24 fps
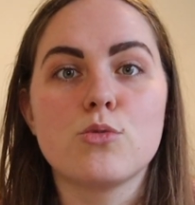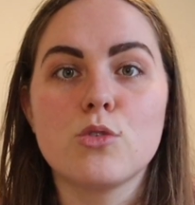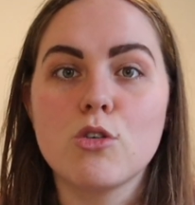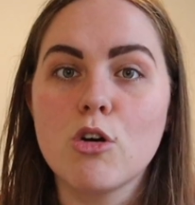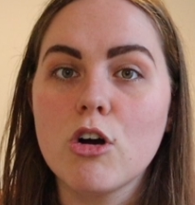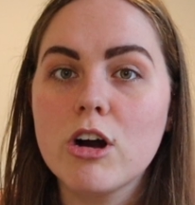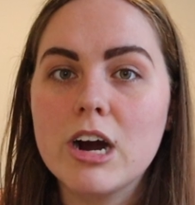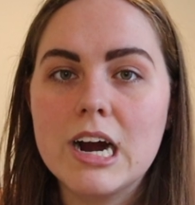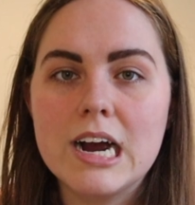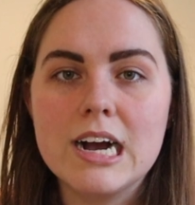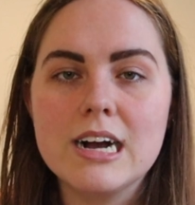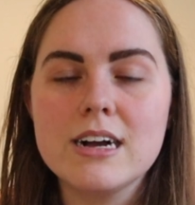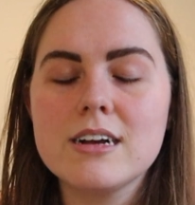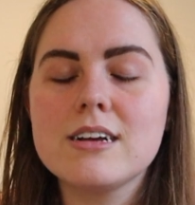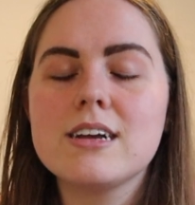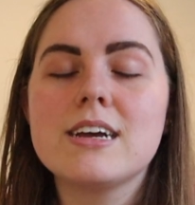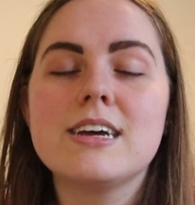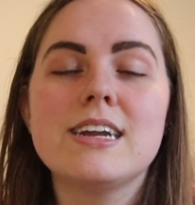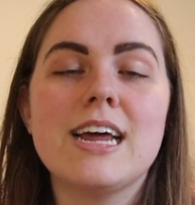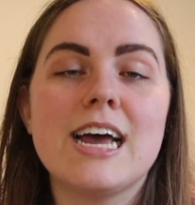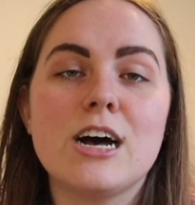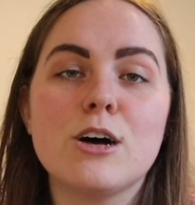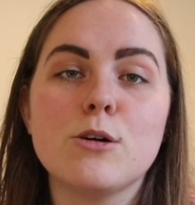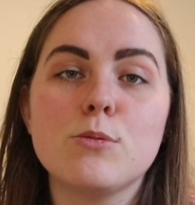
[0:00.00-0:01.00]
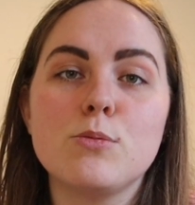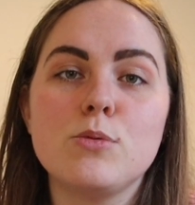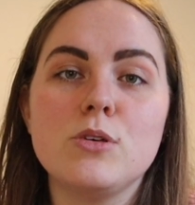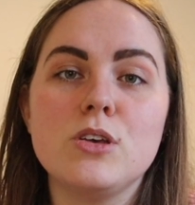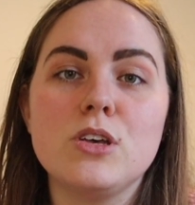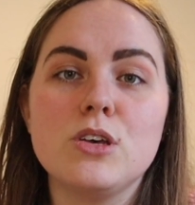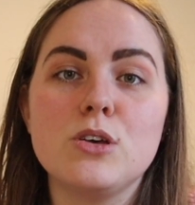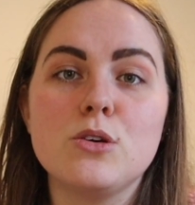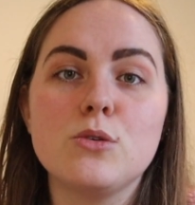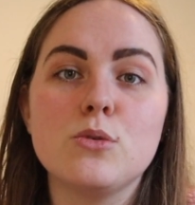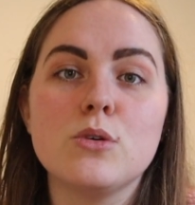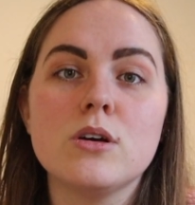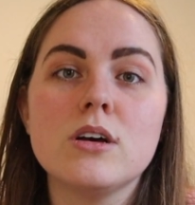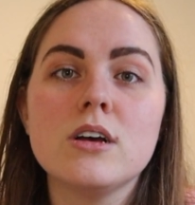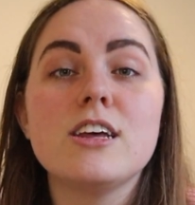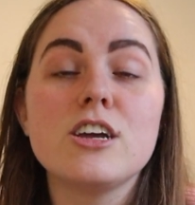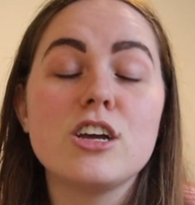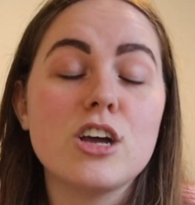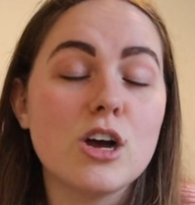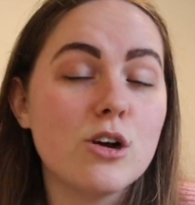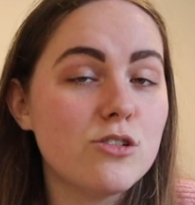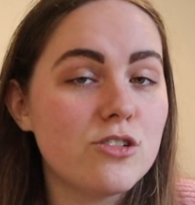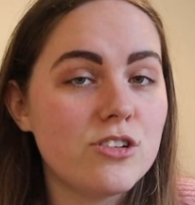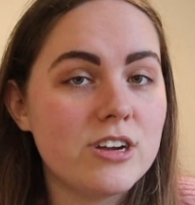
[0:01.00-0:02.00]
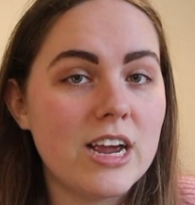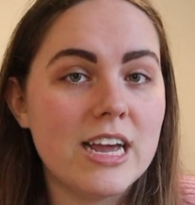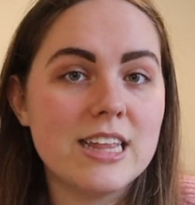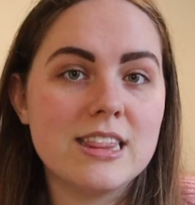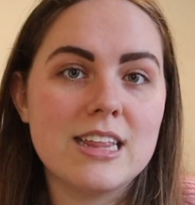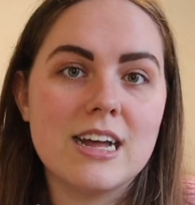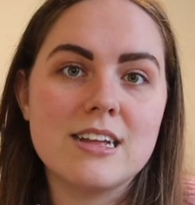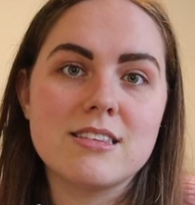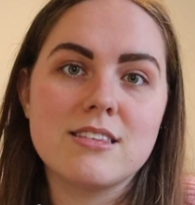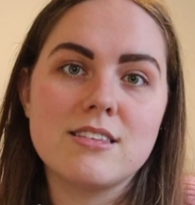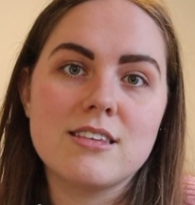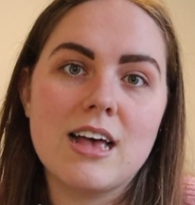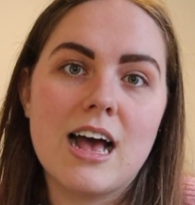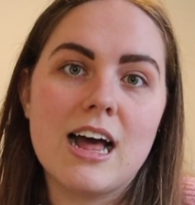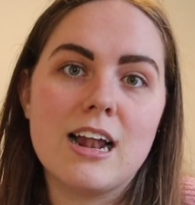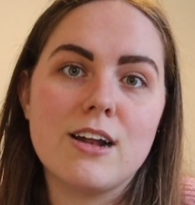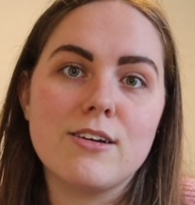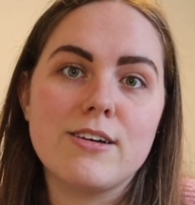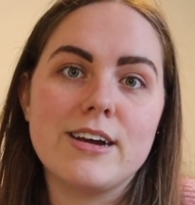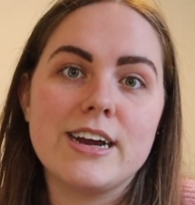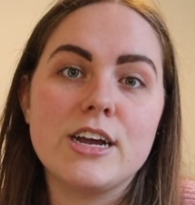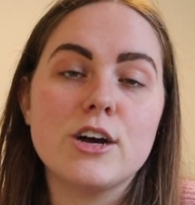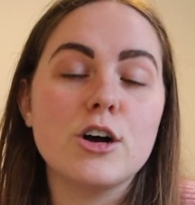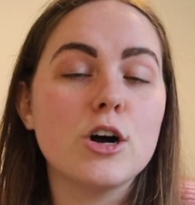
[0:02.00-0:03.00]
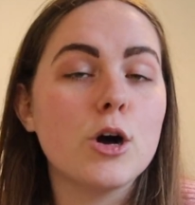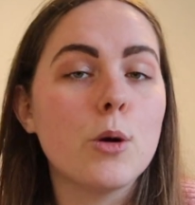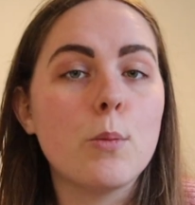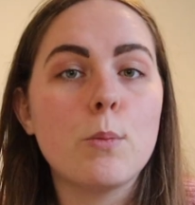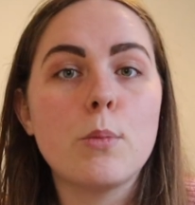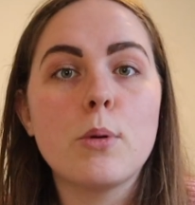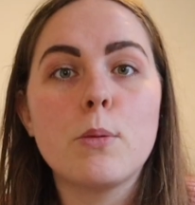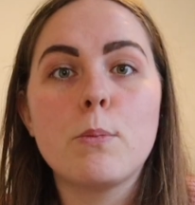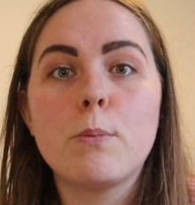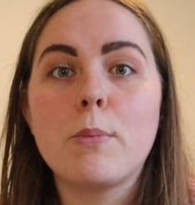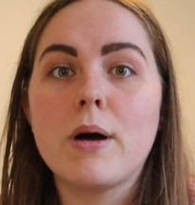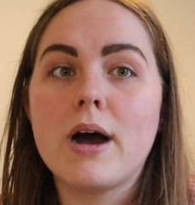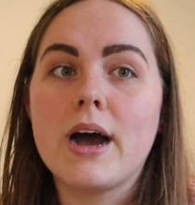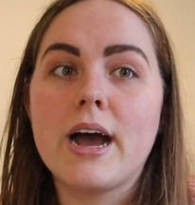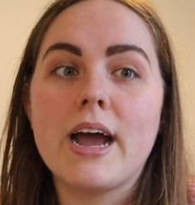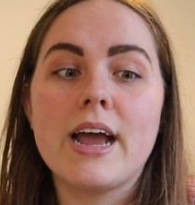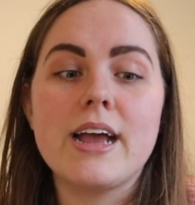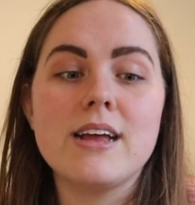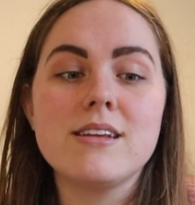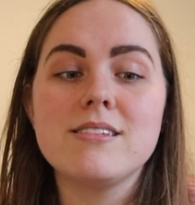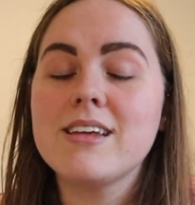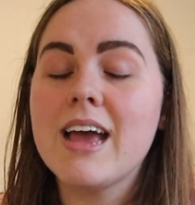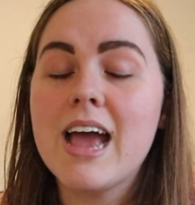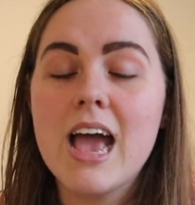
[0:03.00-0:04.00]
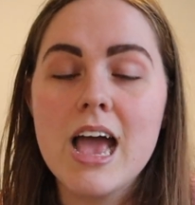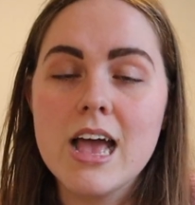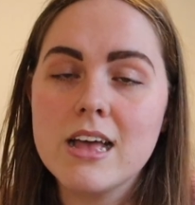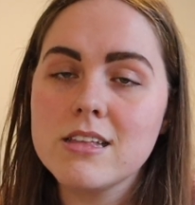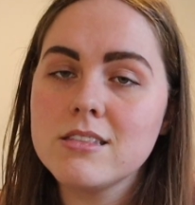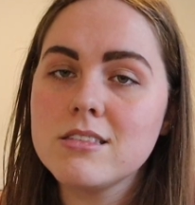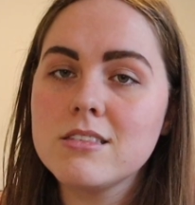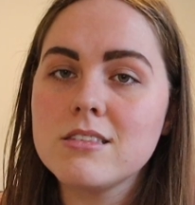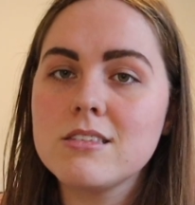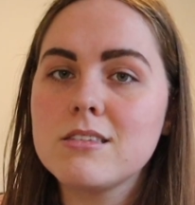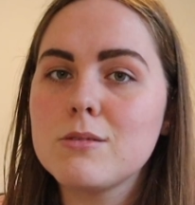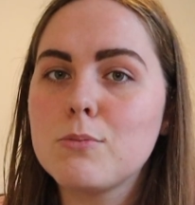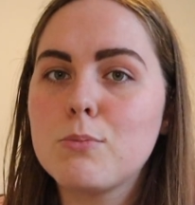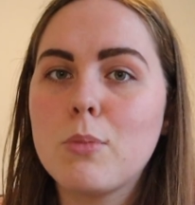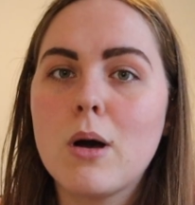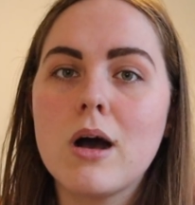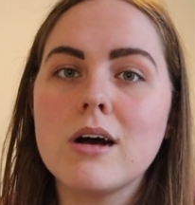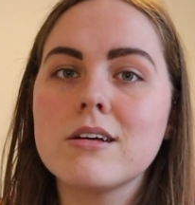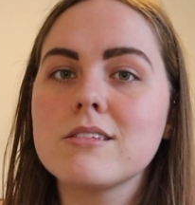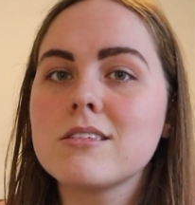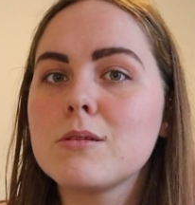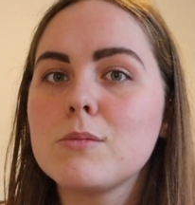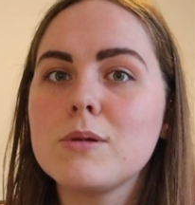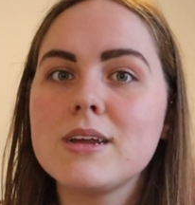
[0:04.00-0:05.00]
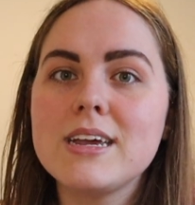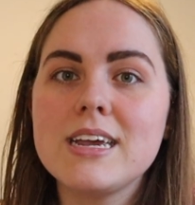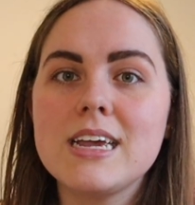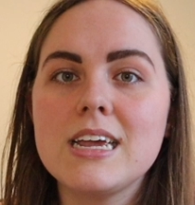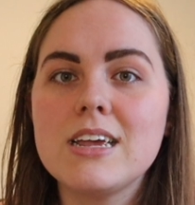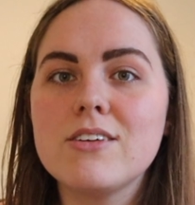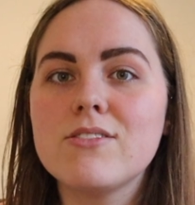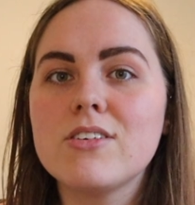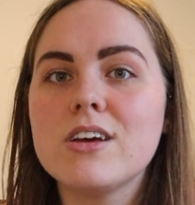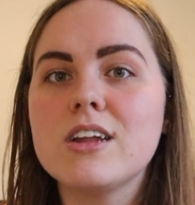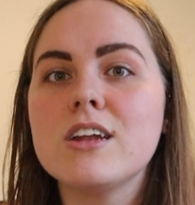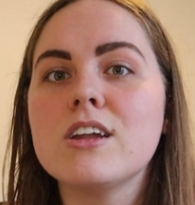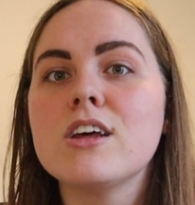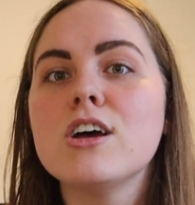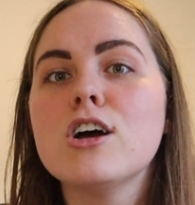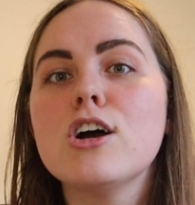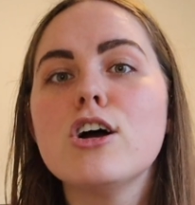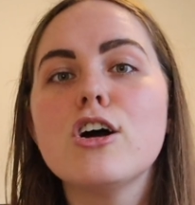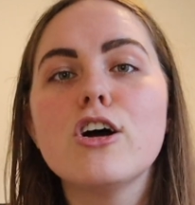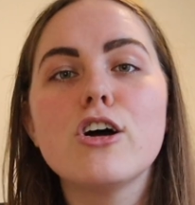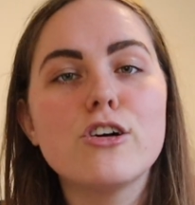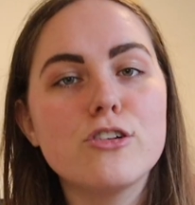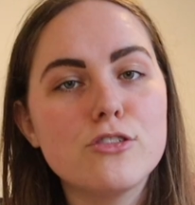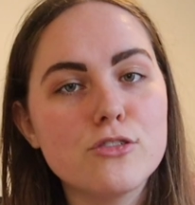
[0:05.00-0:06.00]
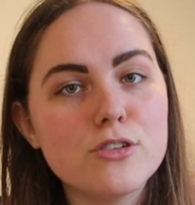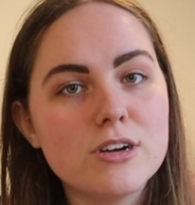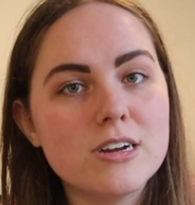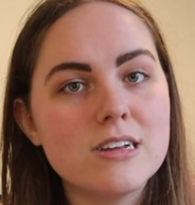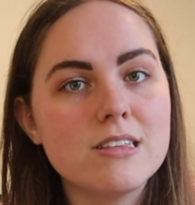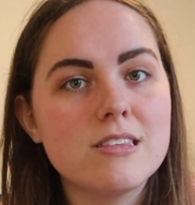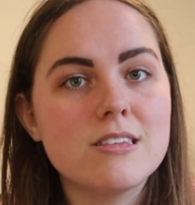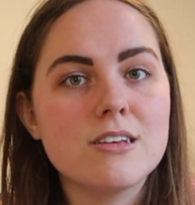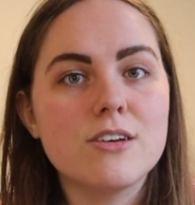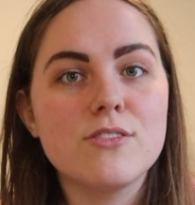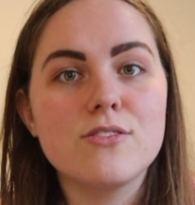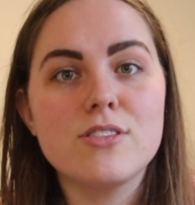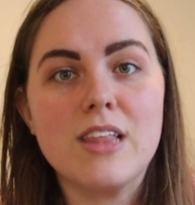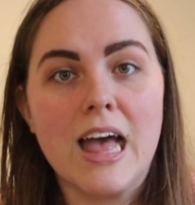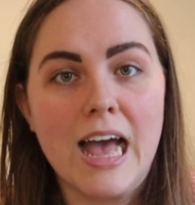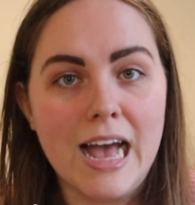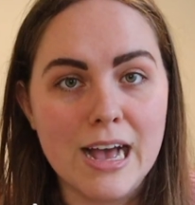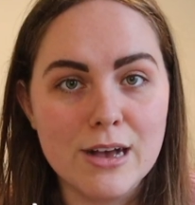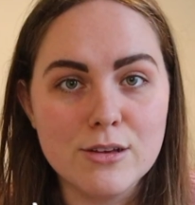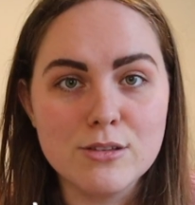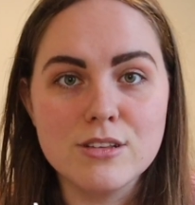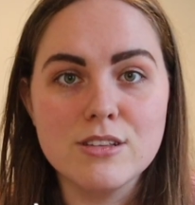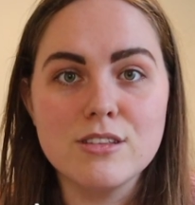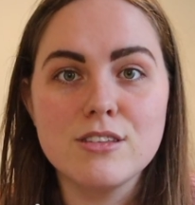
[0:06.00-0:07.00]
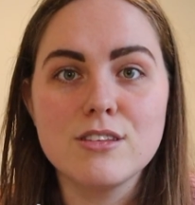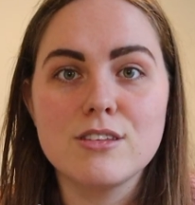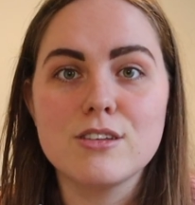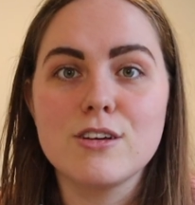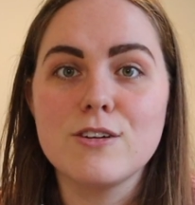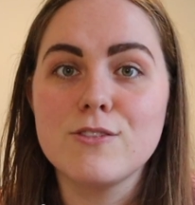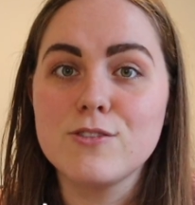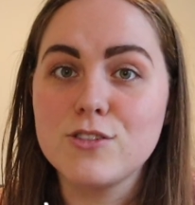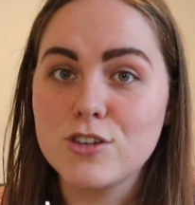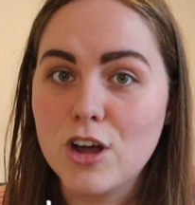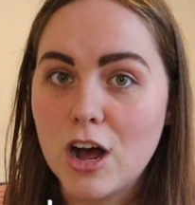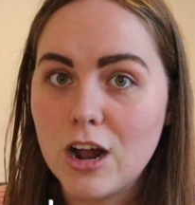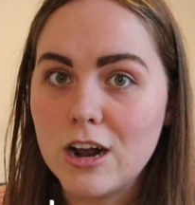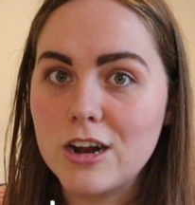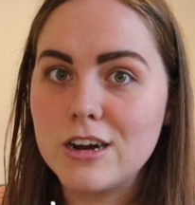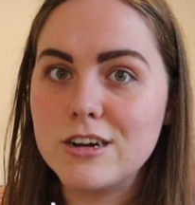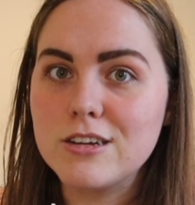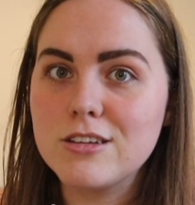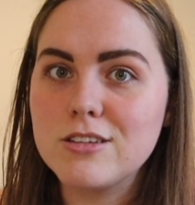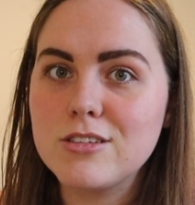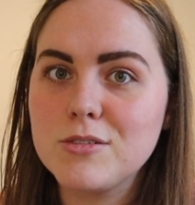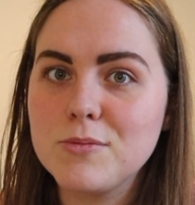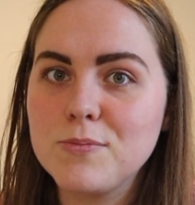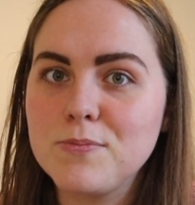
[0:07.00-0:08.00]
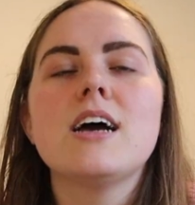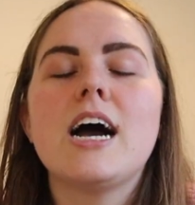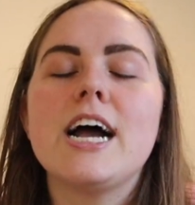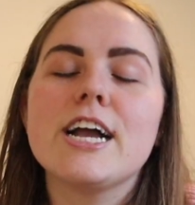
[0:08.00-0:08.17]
RORA, can help you negotiate that salary up by tens, possibly even hundreds of thousands of dollars.